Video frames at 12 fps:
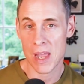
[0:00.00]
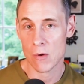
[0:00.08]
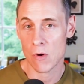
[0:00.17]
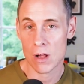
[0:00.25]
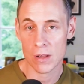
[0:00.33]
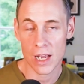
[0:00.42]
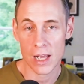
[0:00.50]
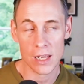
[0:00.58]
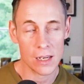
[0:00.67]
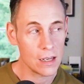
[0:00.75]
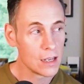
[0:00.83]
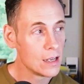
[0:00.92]
the paywall
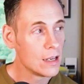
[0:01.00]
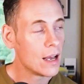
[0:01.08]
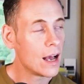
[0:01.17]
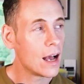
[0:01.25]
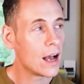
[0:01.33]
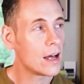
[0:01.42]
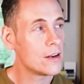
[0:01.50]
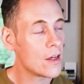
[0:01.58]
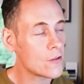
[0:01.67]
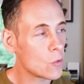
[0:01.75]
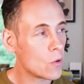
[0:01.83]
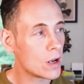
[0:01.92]
gating uh,
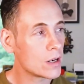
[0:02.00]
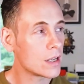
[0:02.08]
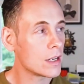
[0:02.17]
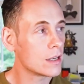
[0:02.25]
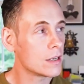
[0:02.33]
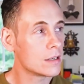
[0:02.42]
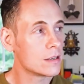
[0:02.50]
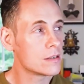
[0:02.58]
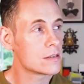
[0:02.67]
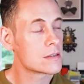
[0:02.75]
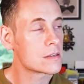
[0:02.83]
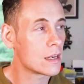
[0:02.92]
another one
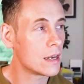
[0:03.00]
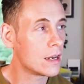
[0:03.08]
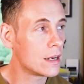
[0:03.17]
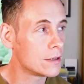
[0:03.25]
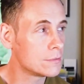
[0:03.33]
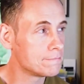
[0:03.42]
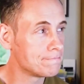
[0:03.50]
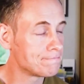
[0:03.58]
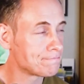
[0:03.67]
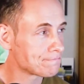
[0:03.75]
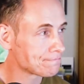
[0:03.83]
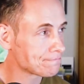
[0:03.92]
is um,